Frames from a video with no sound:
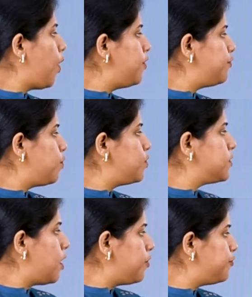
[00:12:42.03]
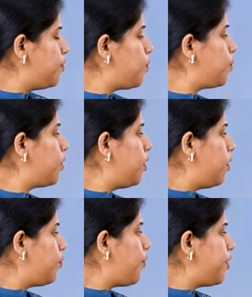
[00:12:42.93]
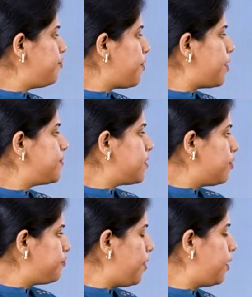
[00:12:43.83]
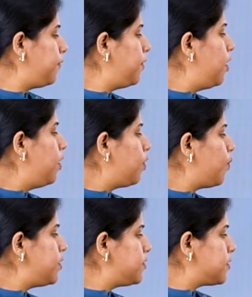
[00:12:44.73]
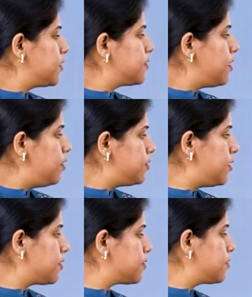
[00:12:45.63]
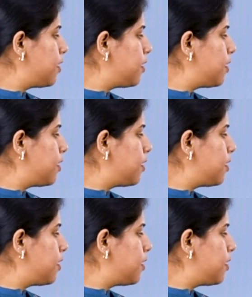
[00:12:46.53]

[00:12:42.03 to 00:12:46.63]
1 4s are 4, 1 5s are 5, 1 6s are 6,